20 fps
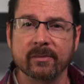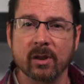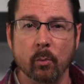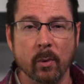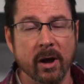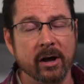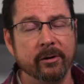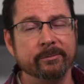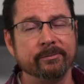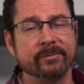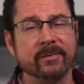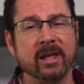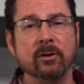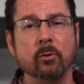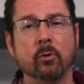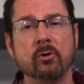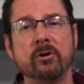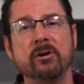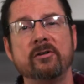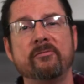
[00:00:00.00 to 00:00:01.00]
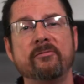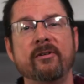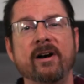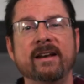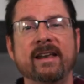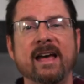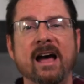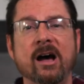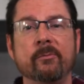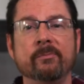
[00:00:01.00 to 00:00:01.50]
Well, in order to
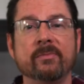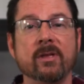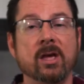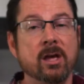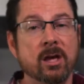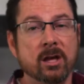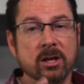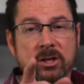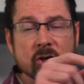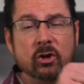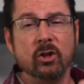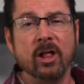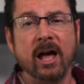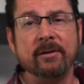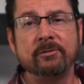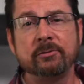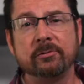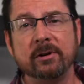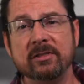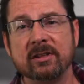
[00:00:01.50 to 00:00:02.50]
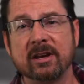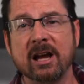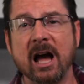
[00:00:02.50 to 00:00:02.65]
find out, you'll have to read the